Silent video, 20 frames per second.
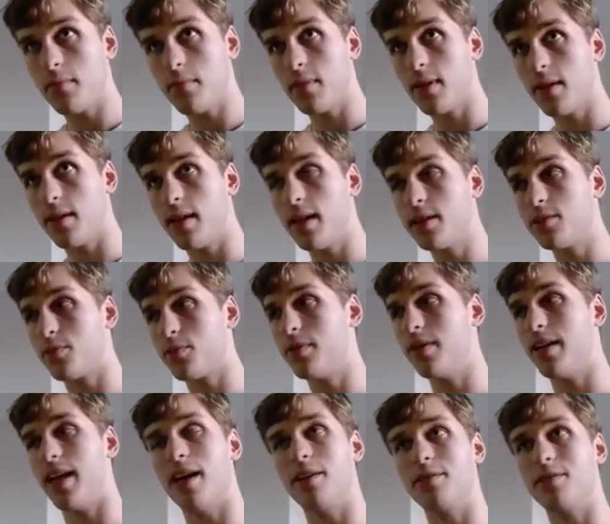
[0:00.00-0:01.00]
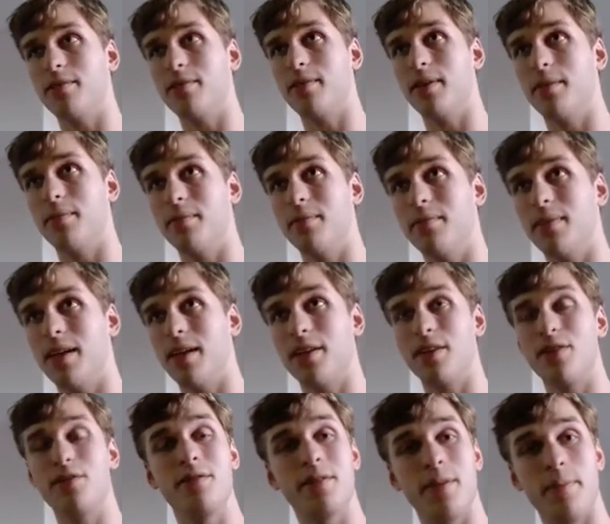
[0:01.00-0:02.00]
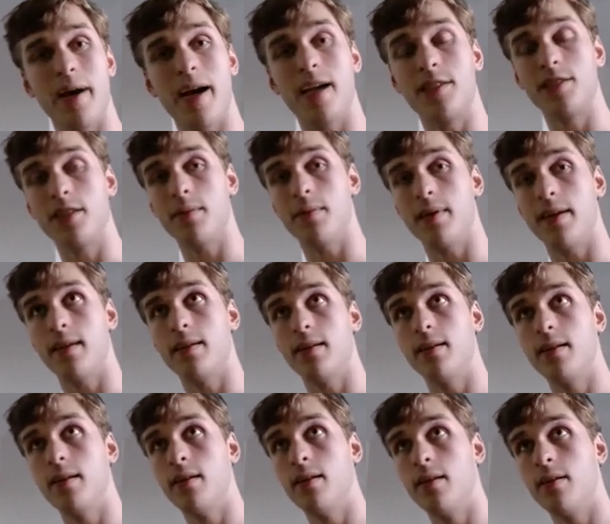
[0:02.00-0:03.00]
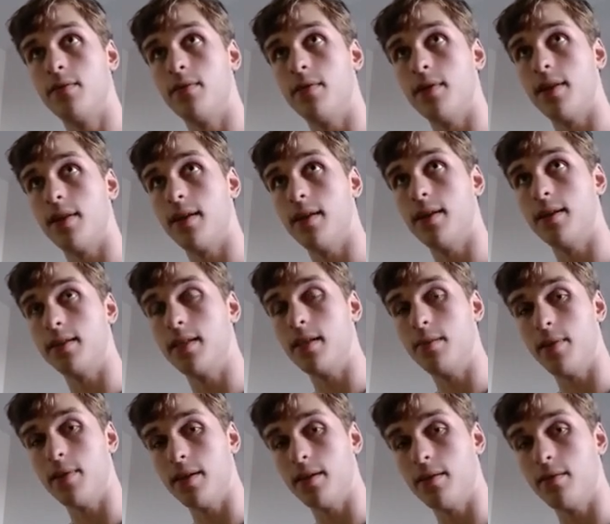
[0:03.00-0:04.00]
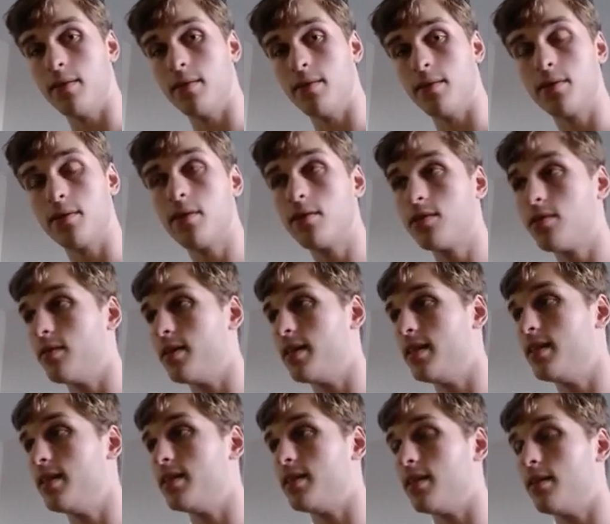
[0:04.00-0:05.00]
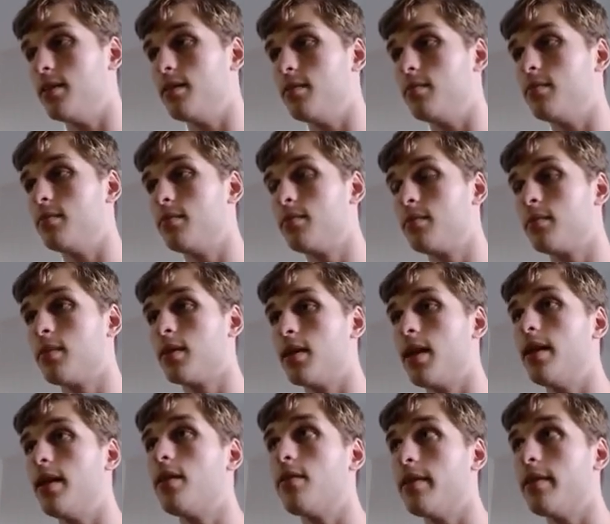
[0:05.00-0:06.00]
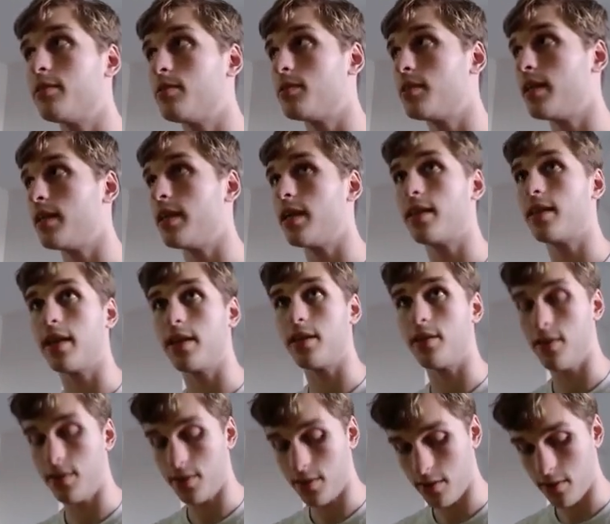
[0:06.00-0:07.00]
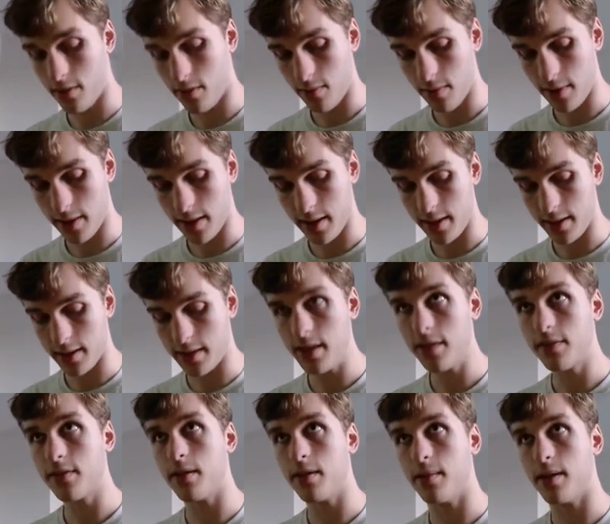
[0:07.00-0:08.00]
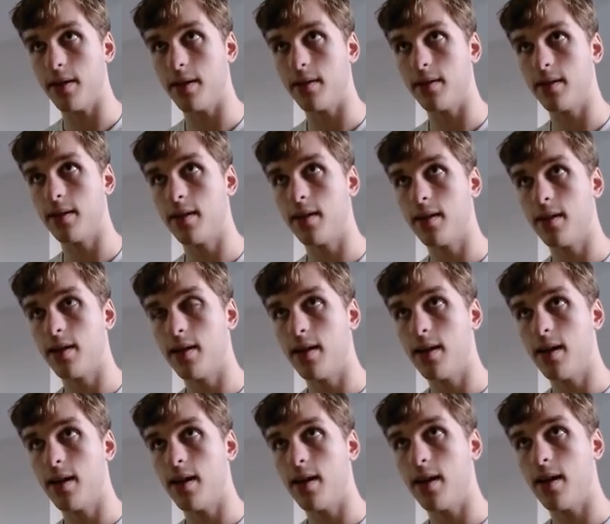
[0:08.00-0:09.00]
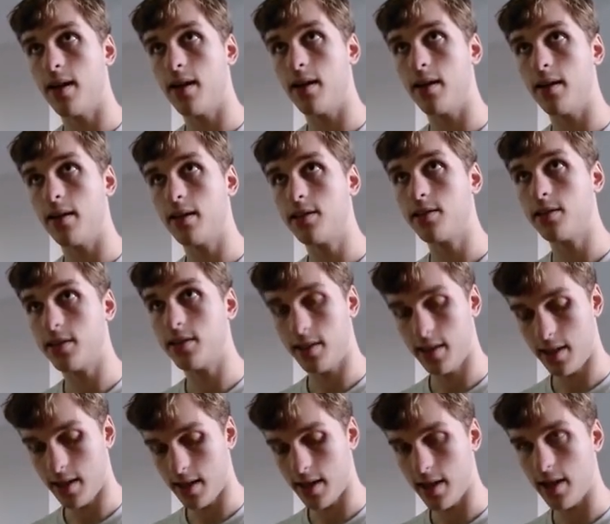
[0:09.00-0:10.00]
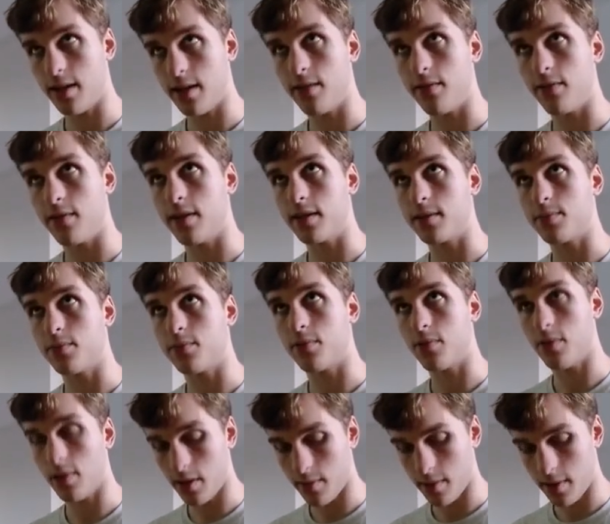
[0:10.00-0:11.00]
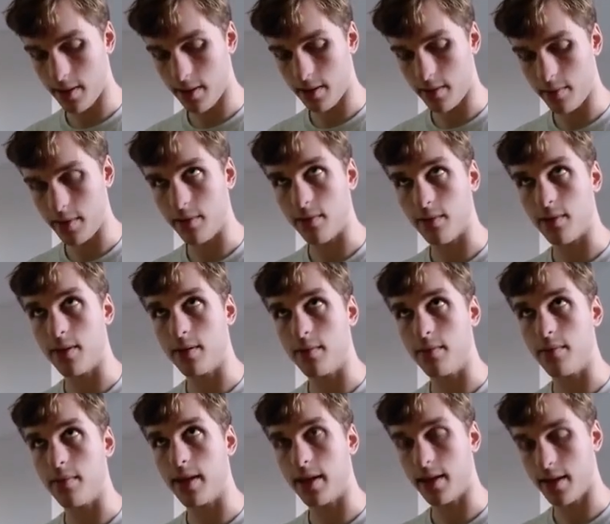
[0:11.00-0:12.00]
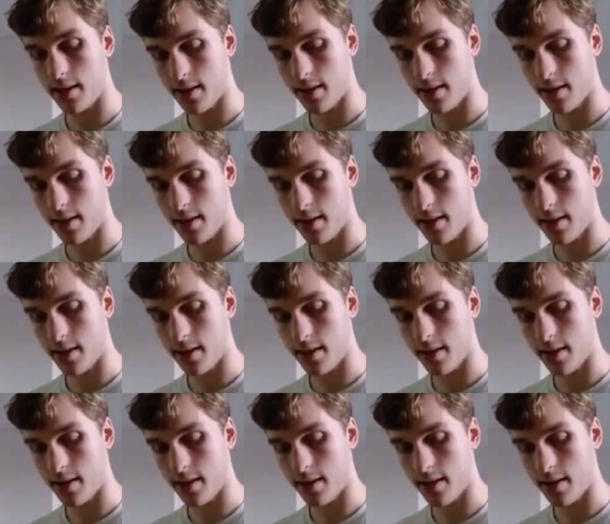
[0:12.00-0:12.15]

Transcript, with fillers: that's really how to um, how to use the patch command with uh, dmenu. There's also is um, another interesting thing you can do with the diff command. And let's just say I have this program. Let me run make